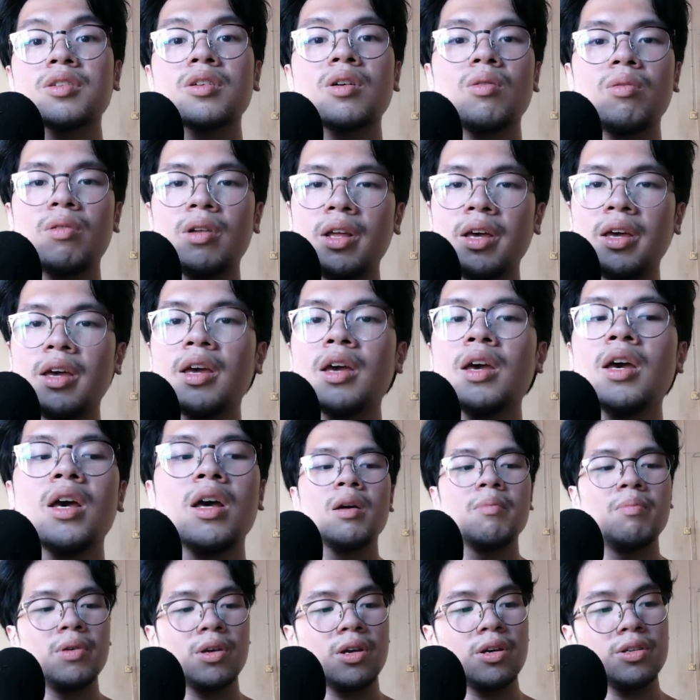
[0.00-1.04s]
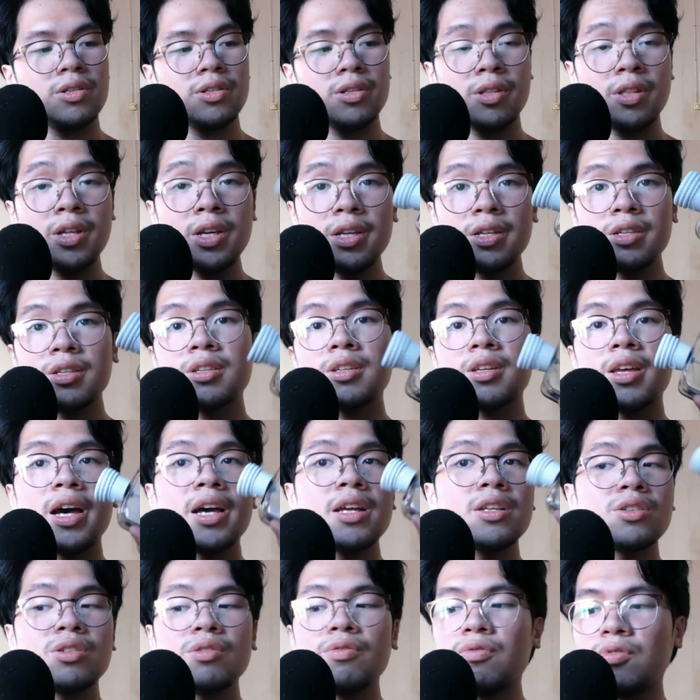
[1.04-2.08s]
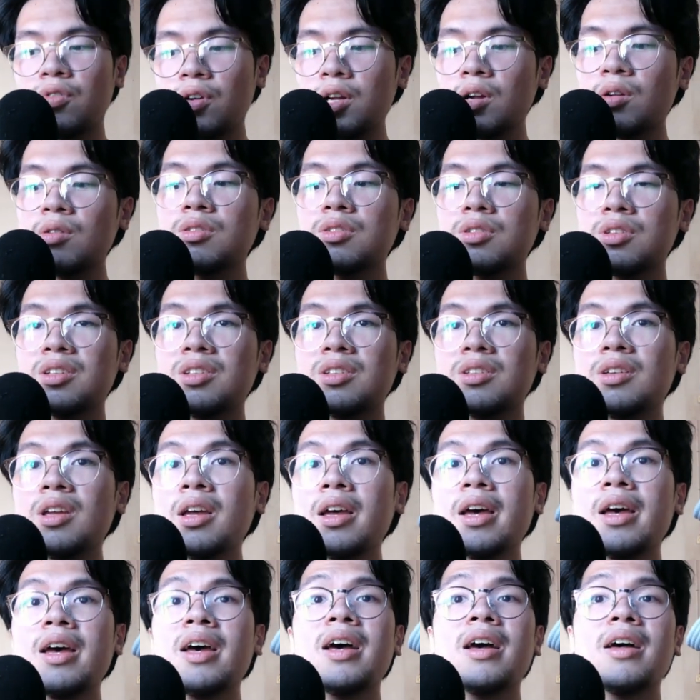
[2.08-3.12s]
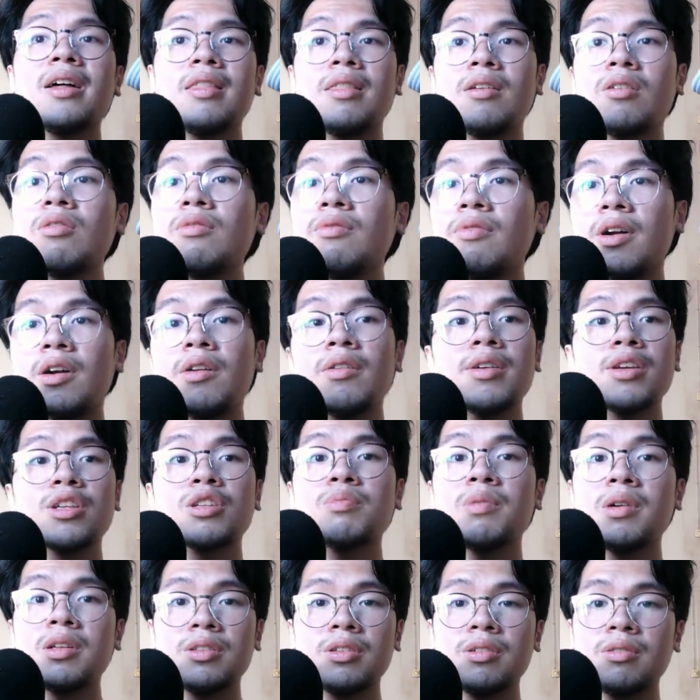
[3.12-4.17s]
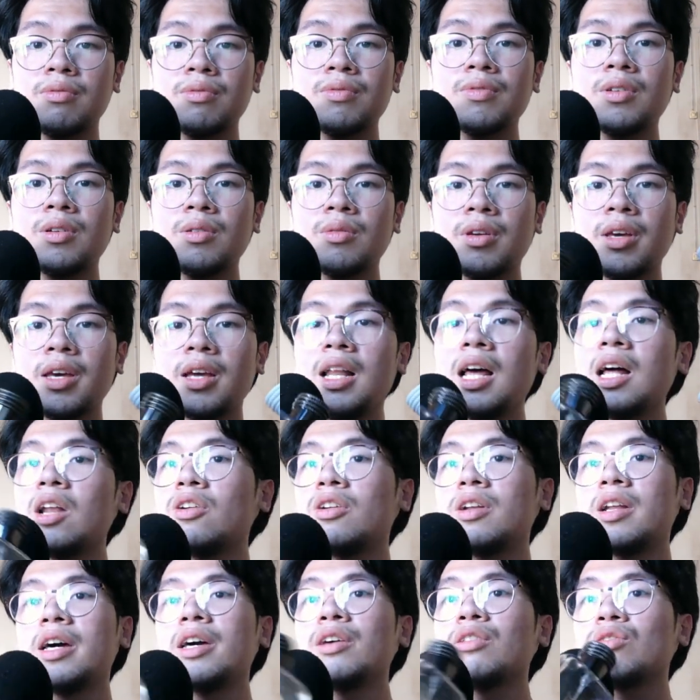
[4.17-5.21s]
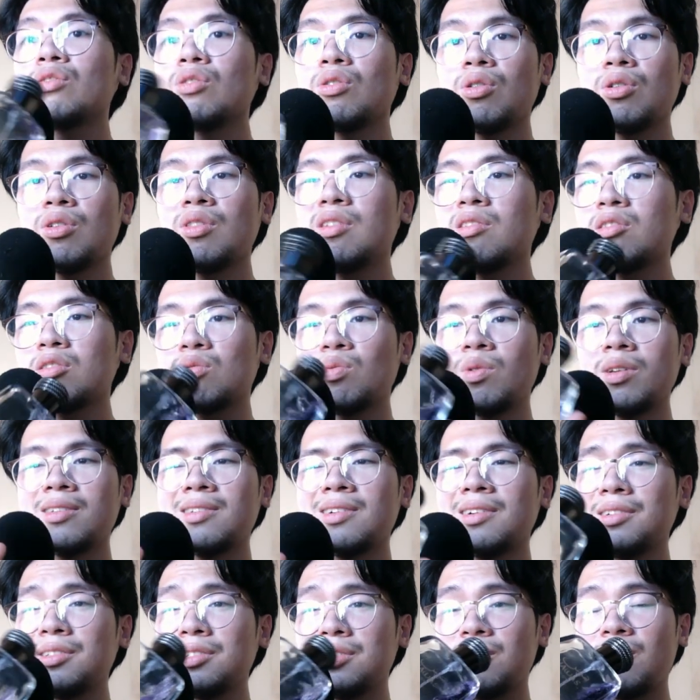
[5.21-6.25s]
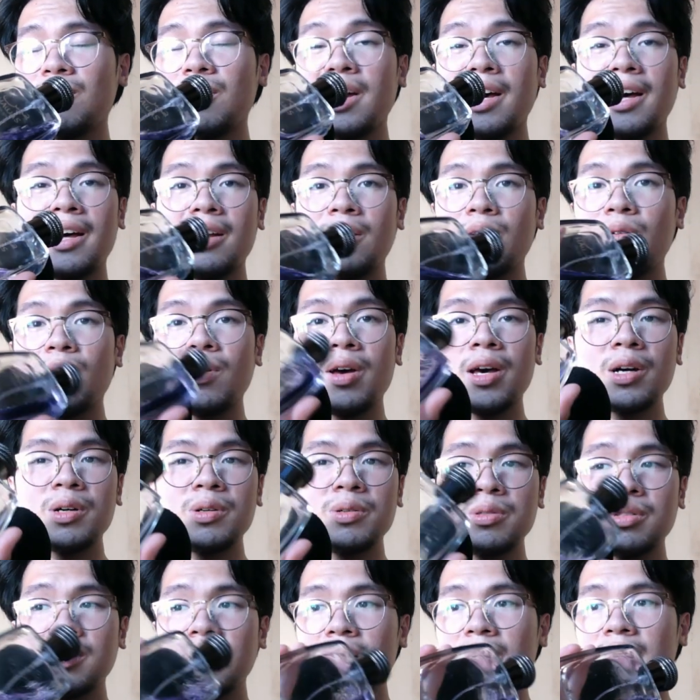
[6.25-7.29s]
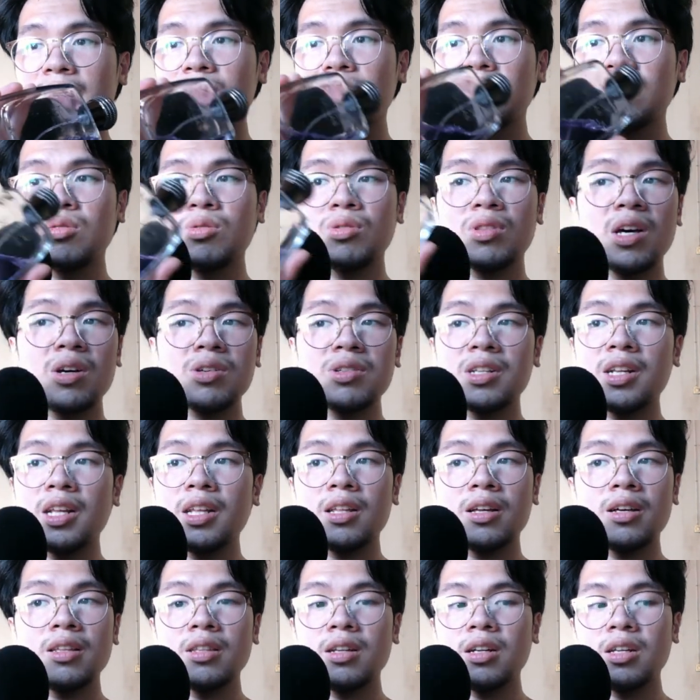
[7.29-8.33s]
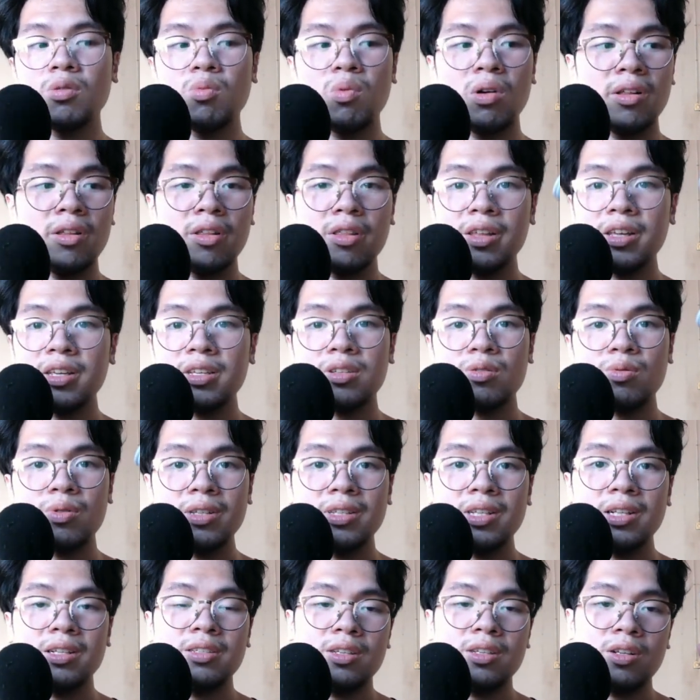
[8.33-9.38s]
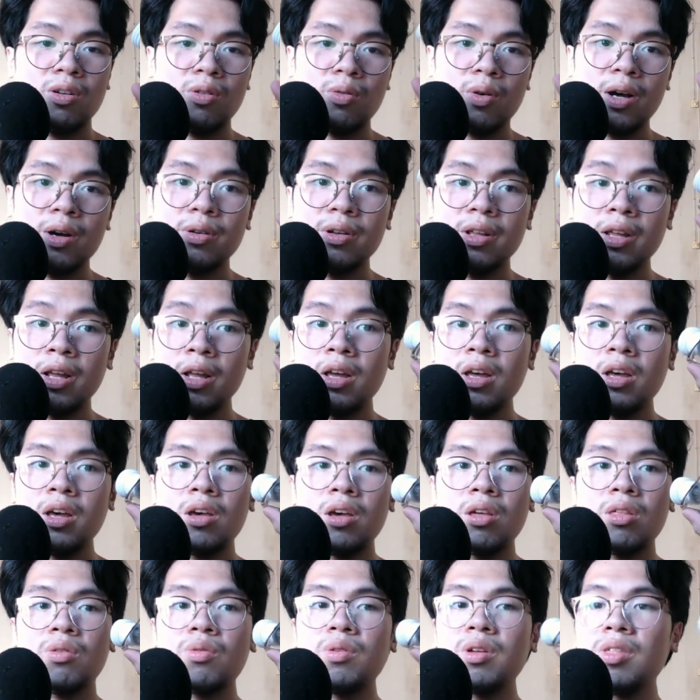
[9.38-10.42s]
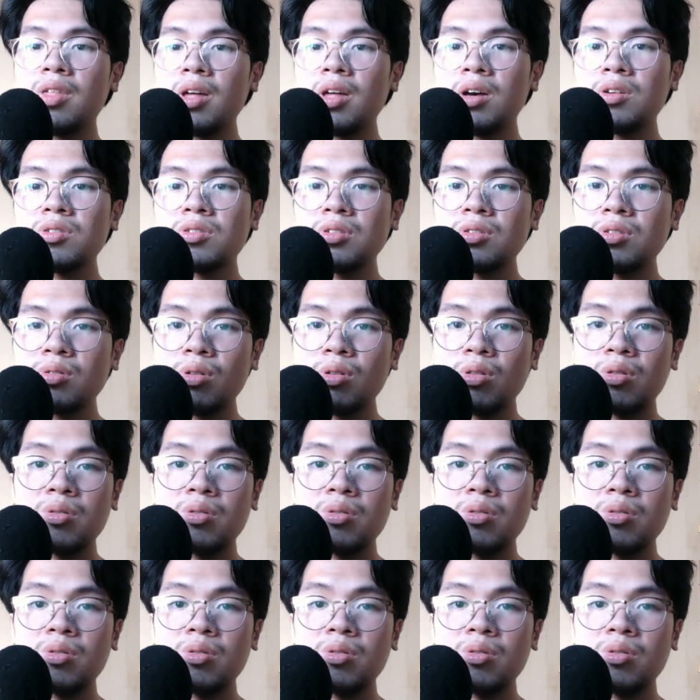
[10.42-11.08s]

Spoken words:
sa huli. Because these kinds of fragrances, they're very expensive. Okay, lalo na ito, this retails at around like 2,800 while this retails at around 3,000 to